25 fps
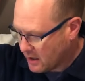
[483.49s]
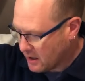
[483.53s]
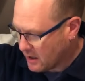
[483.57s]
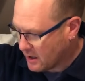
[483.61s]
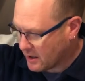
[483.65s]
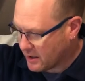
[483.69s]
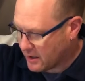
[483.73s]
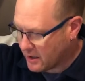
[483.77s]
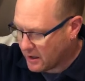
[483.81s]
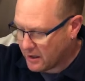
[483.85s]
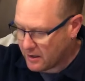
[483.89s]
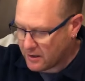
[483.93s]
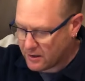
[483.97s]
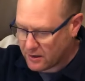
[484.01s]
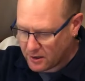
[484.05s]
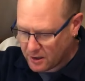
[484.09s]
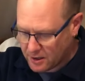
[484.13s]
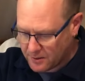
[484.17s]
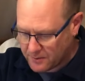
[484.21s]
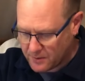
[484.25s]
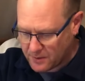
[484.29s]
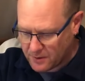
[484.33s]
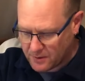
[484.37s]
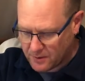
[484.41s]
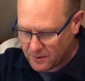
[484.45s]
And then
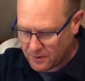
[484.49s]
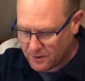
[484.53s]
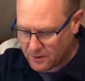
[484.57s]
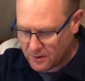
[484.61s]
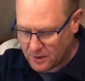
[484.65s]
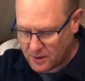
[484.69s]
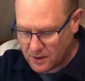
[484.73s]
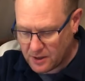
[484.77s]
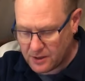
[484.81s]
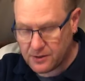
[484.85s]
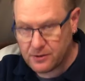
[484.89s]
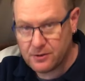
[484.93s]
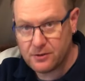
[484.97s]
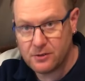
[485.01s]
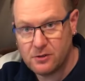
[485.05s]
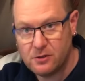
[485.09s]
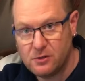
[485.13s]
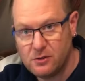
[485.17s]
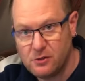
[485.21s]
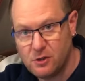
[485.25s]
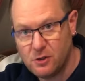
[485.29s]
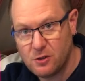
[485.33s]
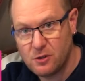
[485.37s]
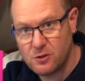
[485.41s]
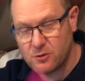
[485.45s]

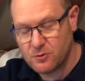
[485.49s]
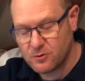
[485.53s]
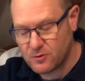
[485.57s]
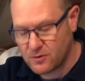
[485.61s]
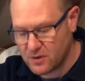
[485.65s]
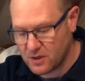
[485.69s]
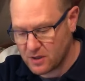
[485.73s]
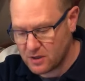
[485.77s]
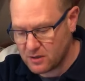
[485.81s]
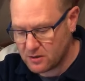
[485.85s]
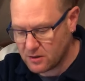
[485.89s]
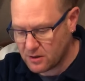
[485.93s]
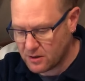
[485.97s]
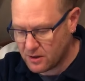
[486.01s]
the usual thing,